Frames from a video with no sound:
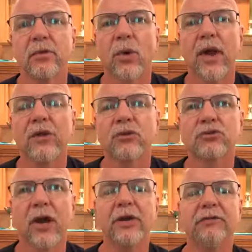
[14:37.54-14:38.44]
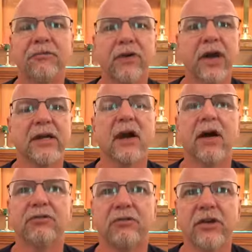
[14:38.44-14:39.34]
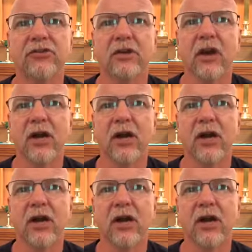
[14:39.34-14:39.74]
right? You're trying to find God's vision,